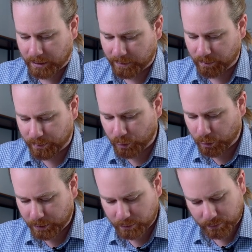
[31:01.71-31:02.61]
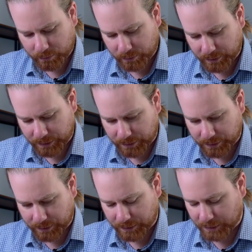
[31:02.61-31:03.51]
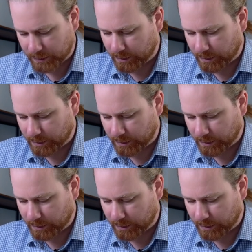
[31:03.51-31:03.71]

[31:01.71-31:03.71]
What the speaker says: if it boils,